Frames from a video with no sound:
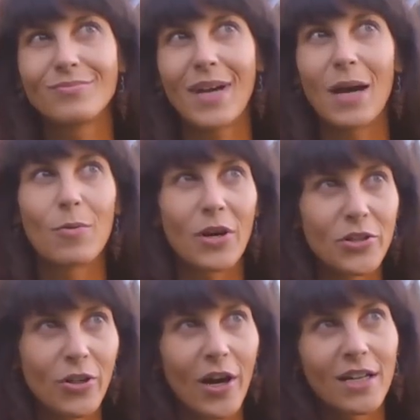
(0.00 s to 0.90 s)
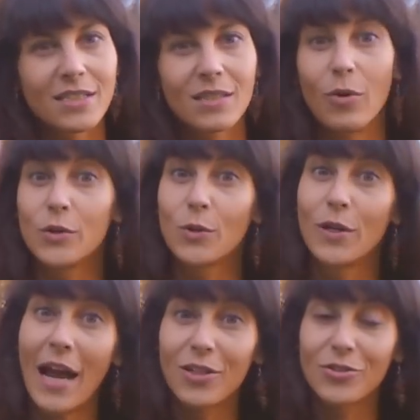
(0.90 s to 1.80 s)
I'm a martial artist, I'm also
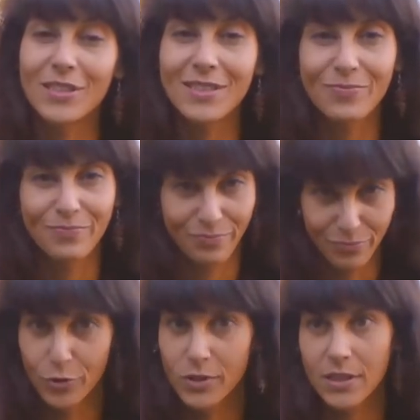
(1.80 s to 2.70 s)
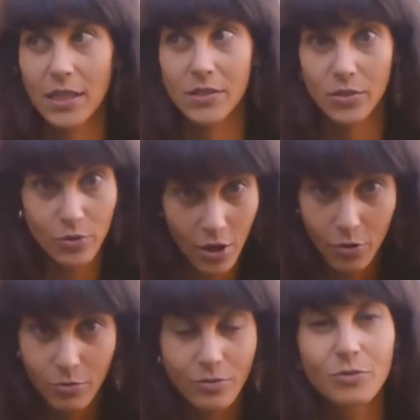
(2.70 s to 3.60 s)
an actress. Bruce Lee, as you
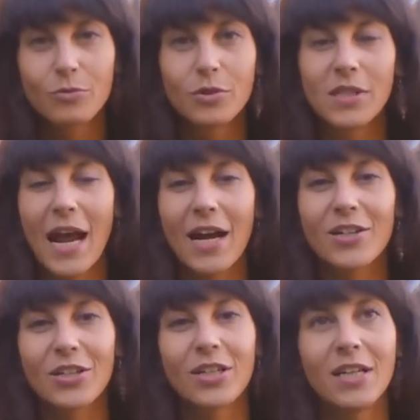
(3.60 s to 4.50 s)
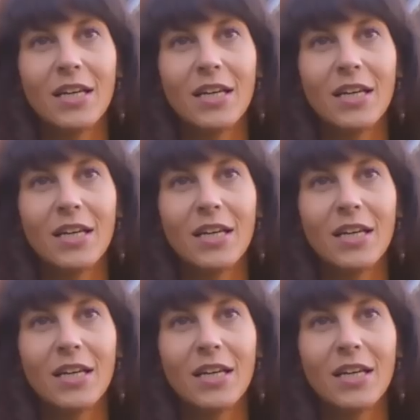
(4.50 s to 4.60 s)
know, was an actor.